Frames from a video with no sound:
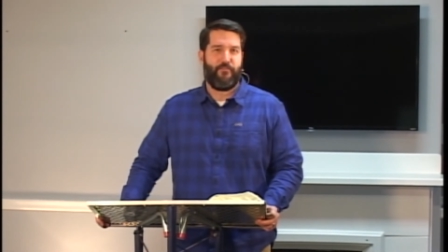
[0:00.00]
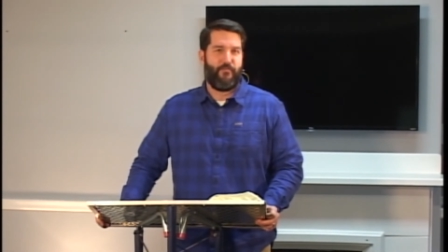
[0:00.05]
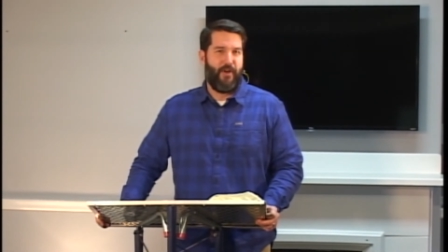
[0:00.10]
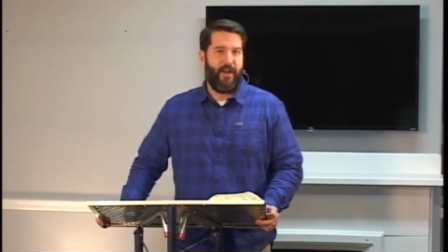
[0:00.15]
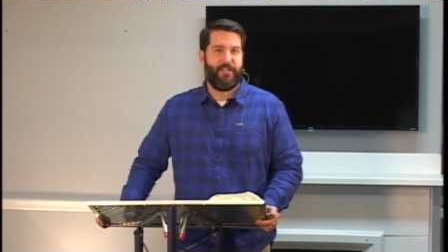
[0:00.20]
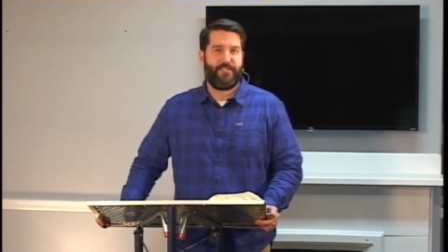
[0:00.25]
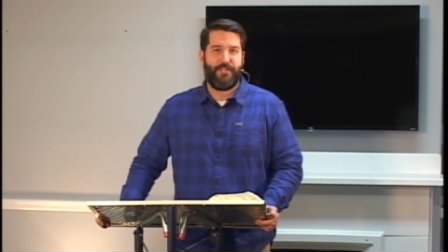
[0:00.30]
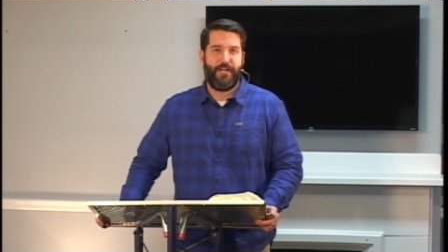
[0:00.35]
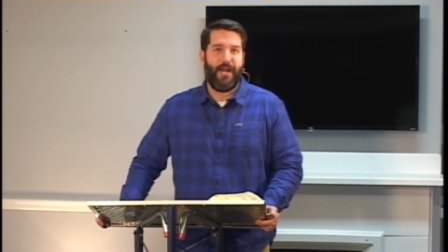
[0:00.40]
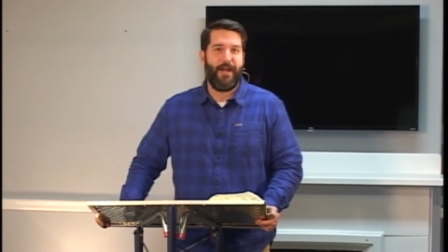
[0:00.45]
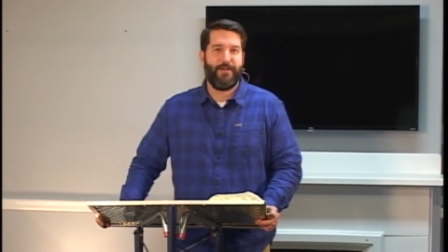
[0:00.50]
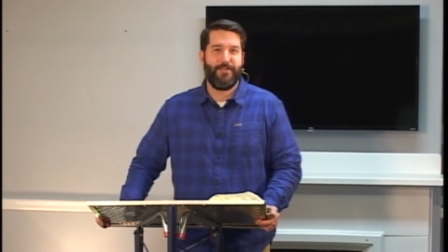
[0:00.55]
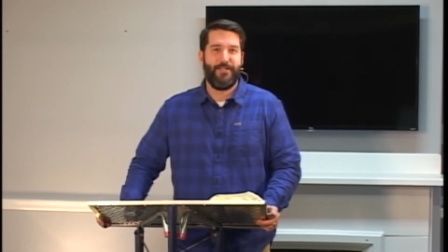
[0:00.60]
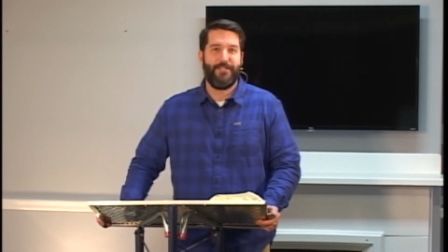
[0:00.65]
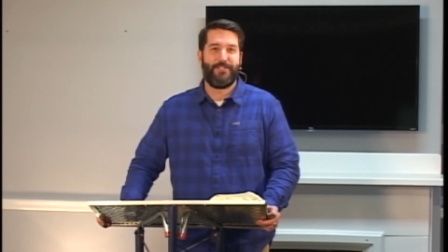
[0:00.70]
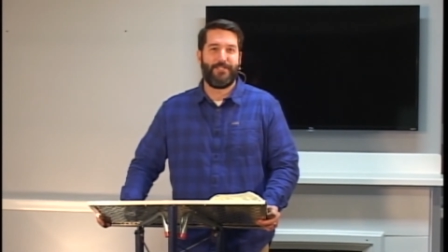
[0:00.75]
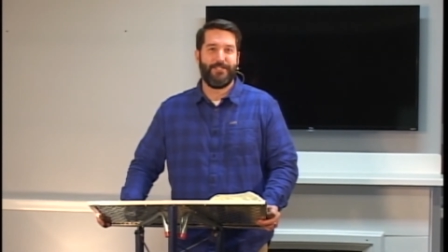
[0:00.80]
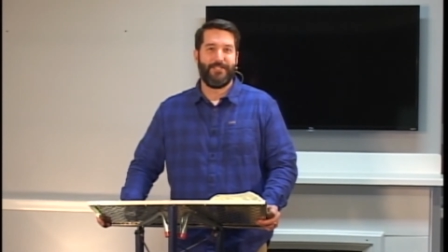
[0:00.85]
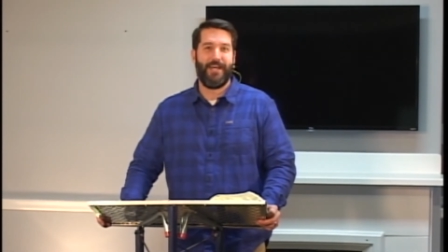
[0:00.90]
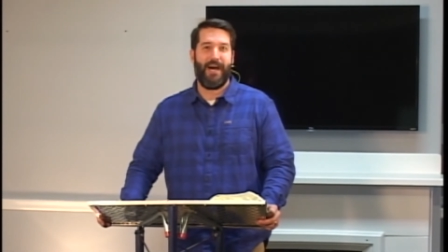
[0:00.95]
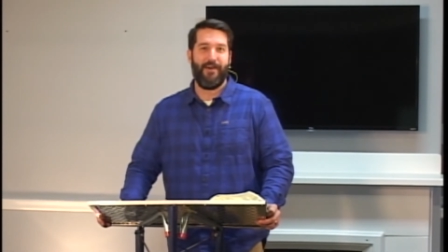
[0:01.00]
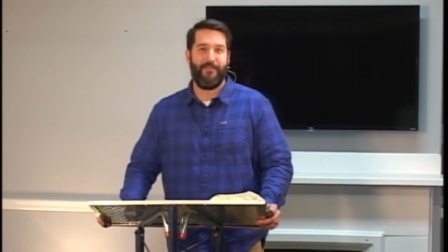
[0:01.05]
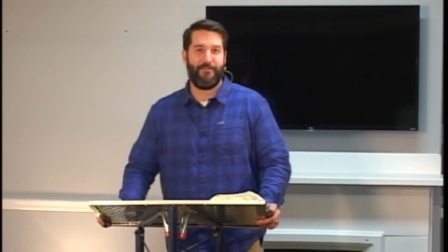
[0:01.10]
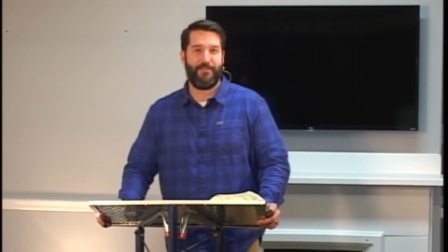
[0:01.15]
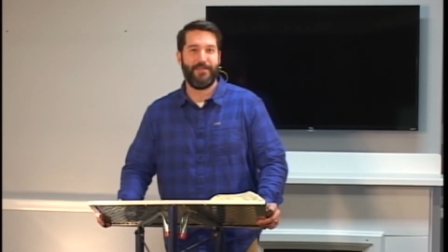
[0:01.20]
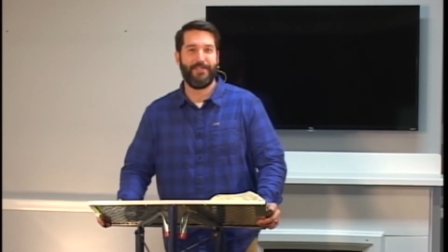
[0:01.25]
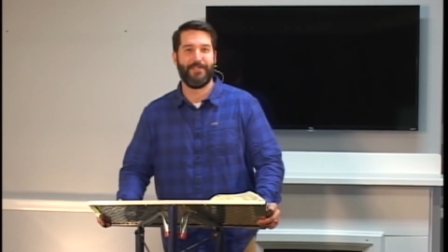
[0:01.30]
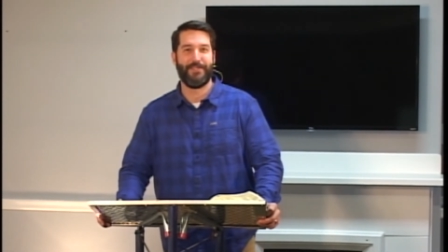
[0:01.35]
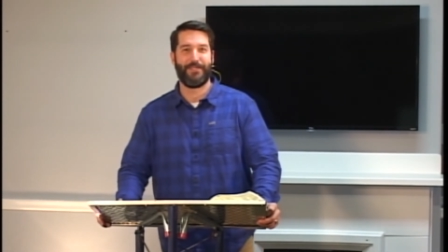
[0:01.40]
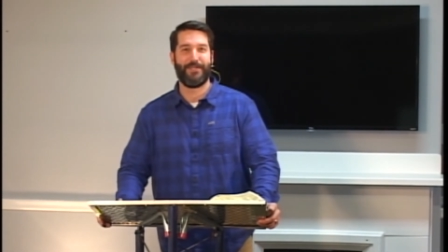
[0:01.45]
fresh air. This is not
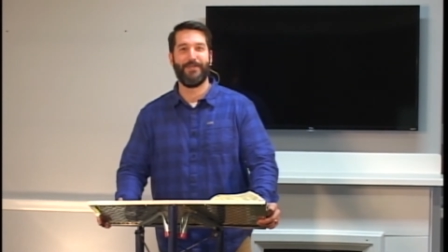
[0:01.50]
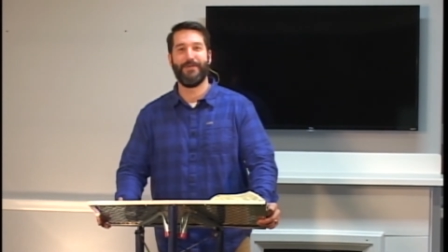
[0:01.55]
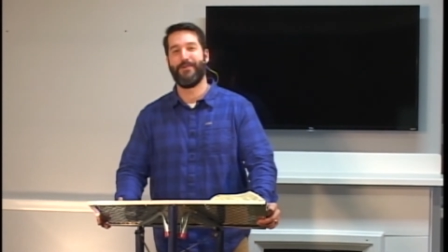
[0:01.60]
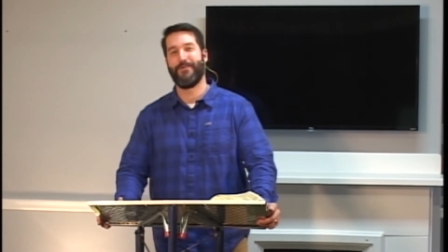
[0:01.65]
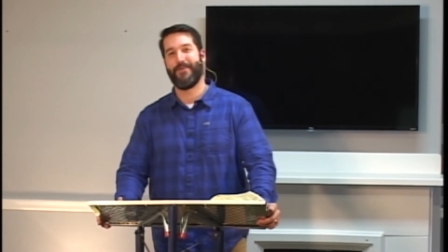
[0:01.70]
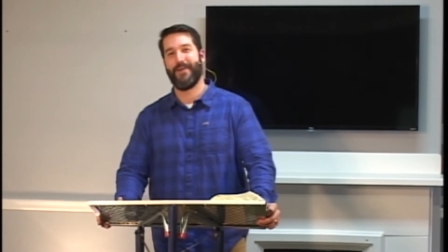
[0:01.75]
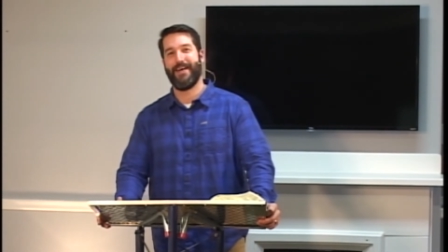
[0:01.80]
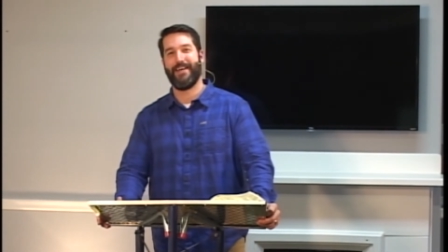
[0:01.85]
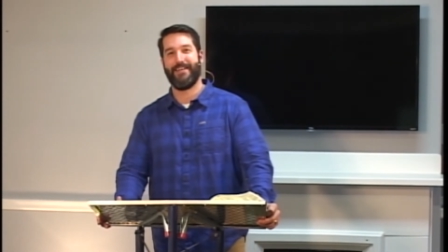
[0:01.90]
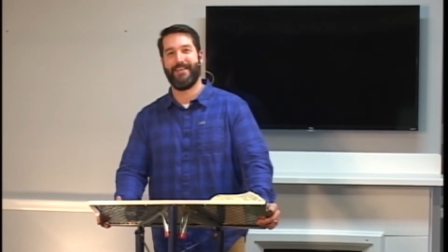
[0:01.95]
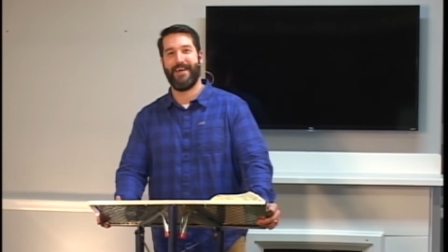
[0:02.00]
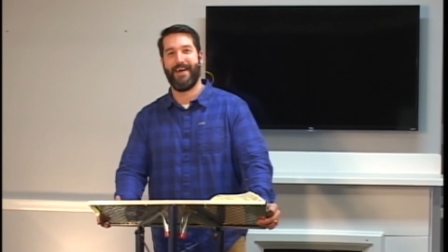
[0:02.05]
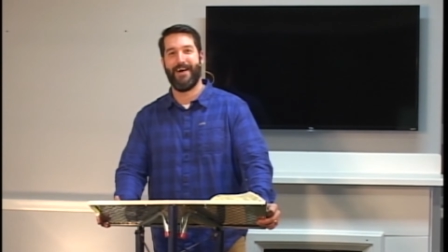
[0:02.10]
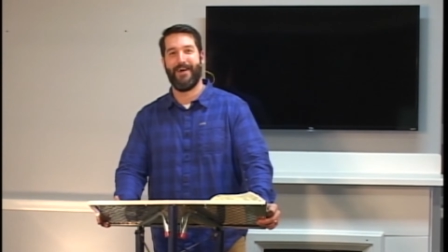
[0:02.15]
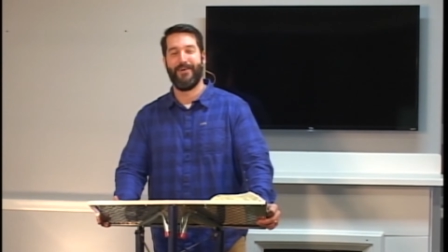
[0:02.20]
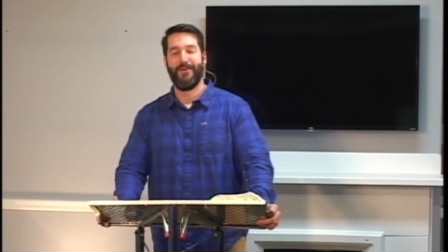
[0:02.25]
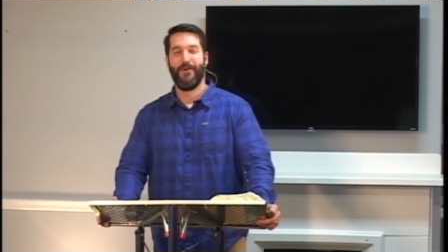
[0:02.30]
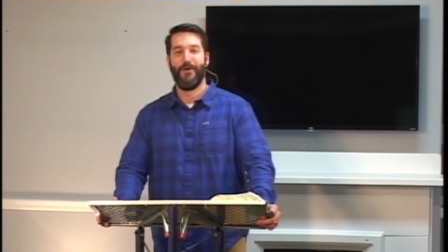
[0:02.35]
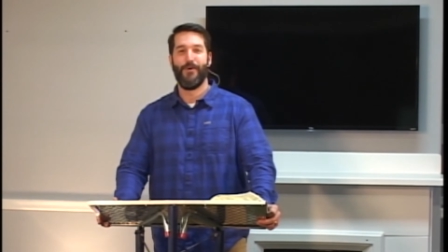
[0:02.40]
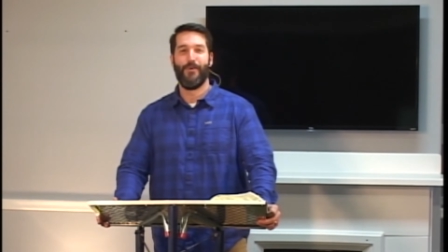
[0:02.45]
feeling good right now.